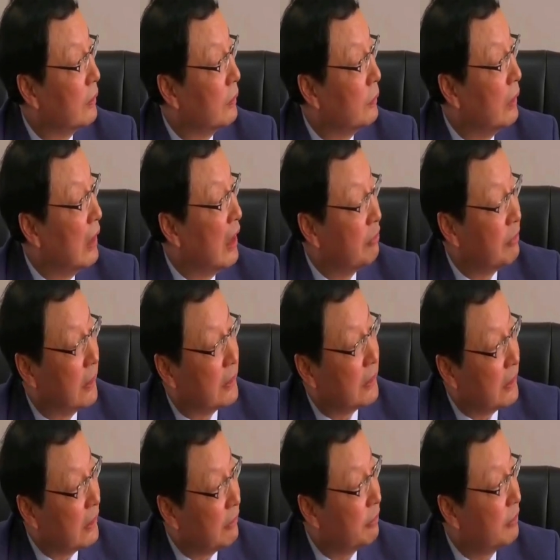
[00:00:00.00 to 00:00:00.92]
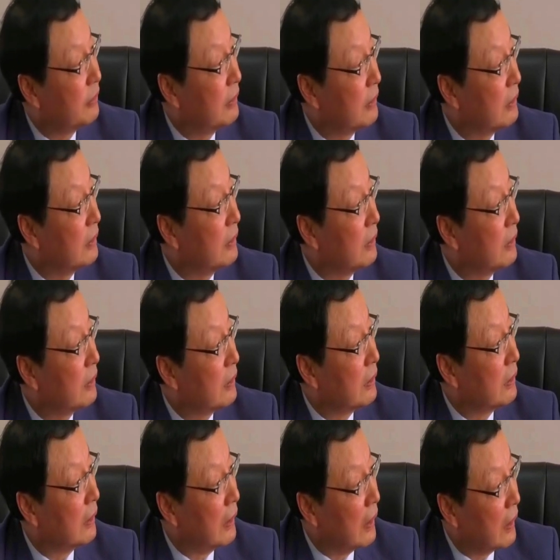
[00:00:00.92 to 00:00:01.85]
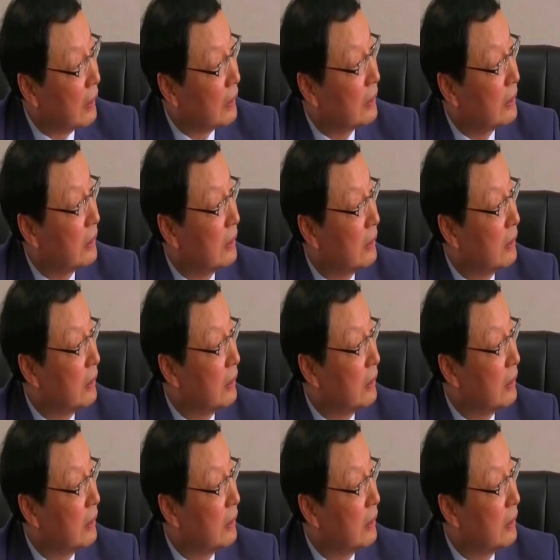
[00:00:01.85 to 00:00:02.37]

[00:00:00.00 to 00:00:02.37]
we have achieved a lot,